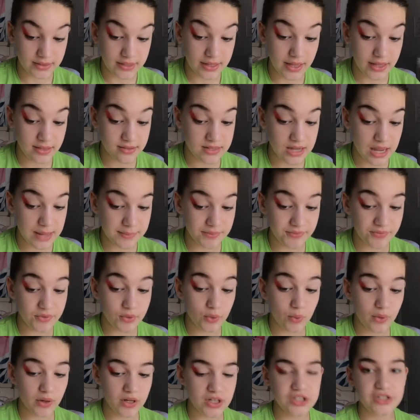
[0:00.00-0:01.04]
this type of an
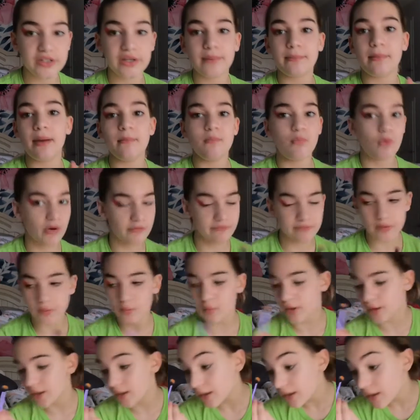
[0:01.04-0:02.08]
orange, like my Morphe
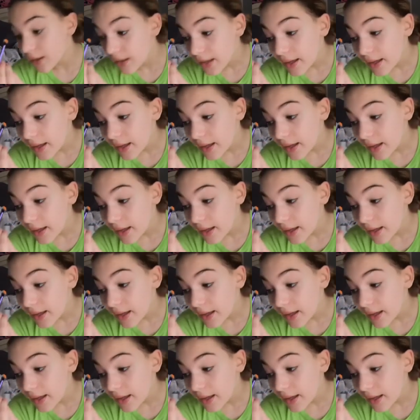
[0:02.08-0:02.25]
one.